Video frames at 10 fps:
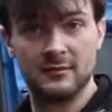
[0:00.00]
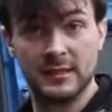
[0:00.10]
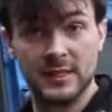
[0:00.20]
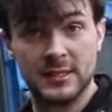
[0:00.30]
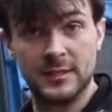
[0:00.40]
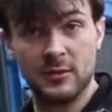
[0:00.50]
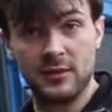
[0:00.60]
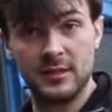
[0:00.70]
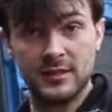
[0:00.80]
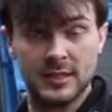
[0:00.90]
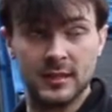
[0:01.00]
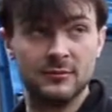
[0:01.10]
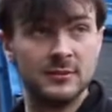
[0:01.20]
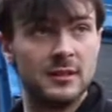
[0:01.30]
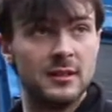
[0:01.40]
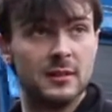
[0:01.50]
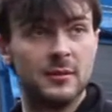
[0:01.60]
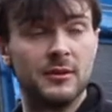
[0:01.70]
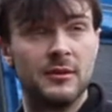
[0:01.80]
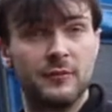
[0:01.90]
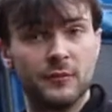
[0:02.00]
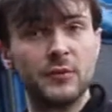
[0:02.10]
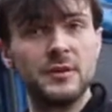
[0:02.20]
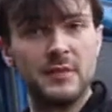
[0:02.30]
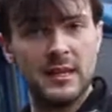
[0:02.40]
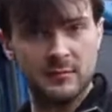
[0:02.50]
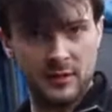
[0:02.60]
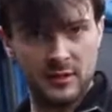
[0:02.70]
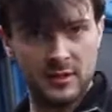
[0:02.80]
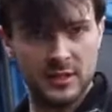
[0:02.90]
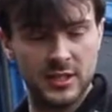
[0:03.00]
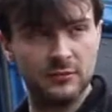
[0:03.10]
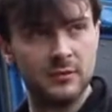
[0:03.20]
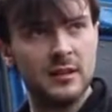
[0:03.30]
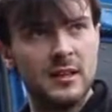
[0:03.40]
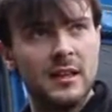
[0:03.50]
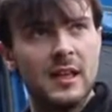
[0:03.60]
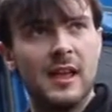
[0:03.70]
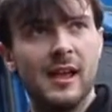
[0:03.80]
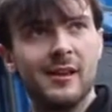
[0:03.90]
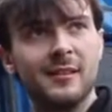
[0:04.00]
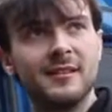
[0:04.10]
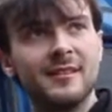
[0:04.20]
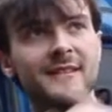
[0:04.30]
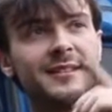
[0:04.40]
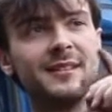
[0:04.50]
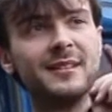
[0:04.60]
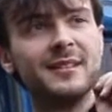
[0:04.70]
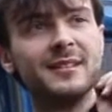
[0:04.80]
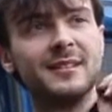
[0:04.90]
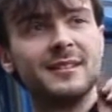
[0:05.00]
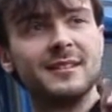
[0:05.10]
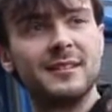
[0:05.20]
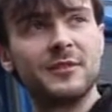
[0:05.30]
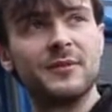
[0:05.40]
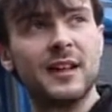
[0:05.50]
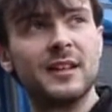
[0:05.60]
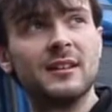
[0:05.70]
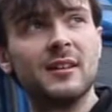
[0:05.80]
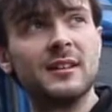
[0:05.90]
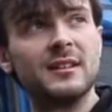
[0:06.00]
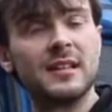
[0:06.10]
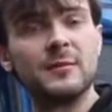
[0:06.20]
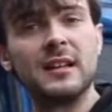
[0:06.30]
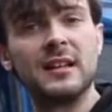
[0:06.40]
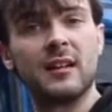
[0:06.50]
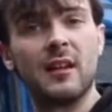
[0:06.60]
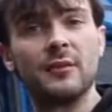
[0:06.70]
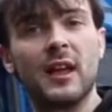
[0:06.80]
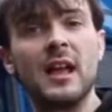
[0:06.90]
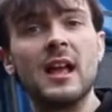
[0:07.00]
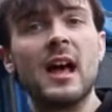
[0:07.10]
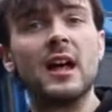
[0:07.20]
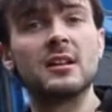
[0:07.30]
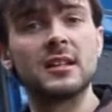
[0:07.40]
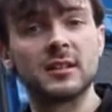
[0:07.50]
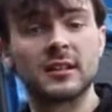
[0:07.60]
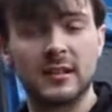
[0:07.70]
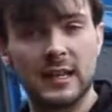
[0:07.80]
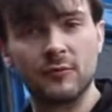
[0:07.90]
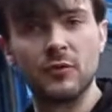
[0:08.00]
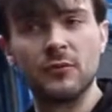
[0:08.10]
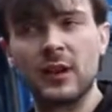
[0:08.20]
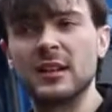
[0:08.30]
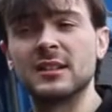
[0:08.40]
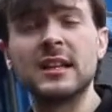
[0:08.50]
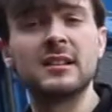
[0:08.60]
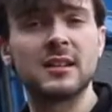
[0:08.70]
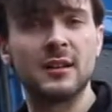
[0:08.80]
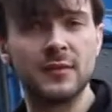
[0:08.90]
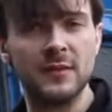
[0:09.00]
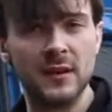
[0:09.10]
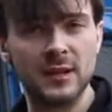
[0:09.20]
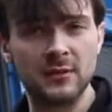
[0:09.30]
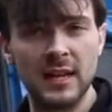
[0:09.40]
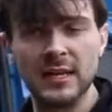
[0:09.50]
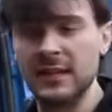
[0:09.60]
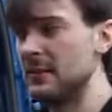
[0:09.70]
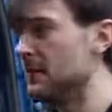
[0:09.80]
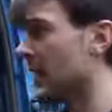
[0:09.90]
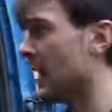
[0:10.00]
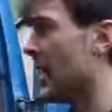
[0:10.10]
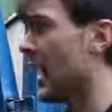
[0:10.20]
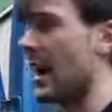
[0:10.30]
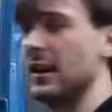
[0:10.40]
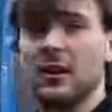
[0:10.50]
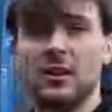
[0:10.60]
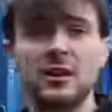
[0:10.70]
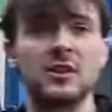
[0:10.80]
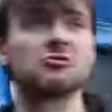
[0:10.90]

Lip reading: that's actually behind you now, or in front of me and behind you, the other van, I'm going to take the beacon off of that. I'm going to get the roof rack. I think it's off of the Iveco Daily, and I'm going to